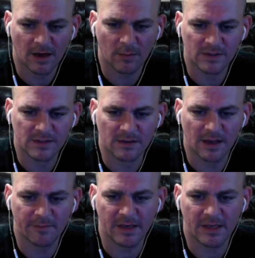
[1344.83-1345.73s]
We still
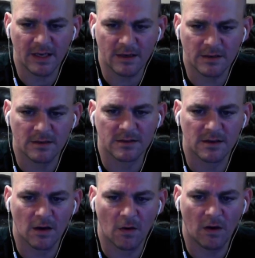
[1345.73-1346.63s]
have mitigation,
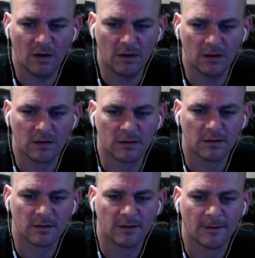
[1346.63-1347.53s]
so here
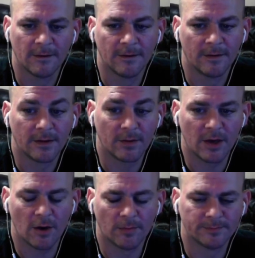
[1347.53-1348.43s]
we go.